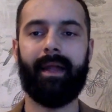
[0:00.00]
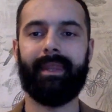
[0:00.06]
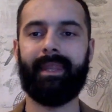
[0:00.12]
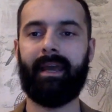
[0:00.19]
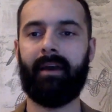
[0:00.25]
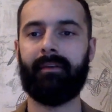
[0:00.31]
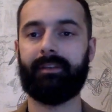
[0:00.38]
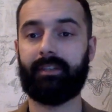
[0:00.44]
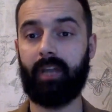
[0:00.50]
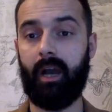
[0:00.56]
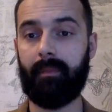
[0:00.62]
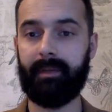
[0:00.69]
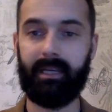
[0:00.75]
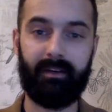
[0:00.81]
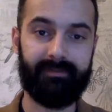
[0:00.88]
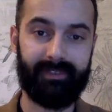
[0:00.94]
Now, the
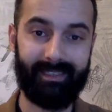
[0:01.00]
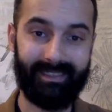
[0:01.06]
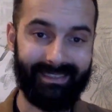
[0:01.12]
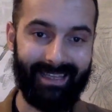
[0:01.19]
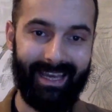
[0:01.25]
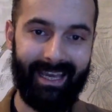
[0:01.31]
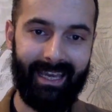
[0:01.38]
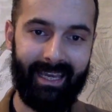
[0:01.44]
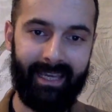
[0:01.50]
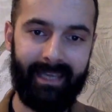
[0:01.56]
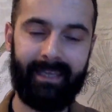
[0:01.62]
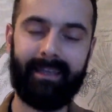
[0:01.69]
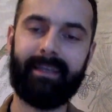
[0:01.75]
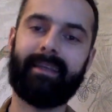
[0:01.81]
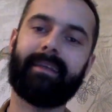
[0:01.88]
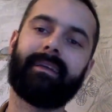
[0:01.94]
topic of
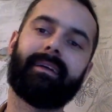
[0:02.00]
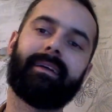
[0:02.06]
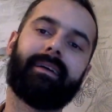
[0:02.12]
today